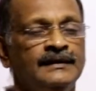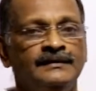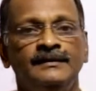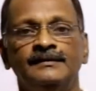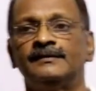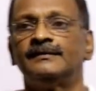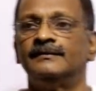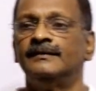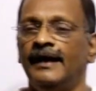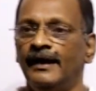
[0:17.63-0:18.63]
In
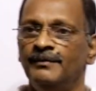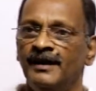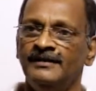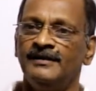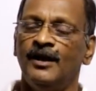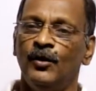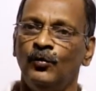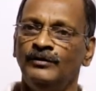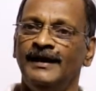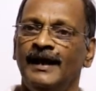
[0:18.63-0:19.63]
this,
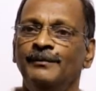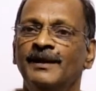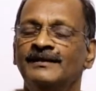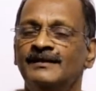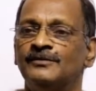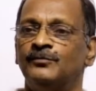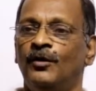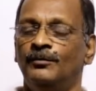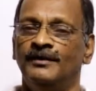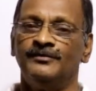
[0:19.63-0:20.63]
how the image is
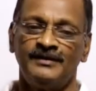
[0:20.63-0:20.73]
formed.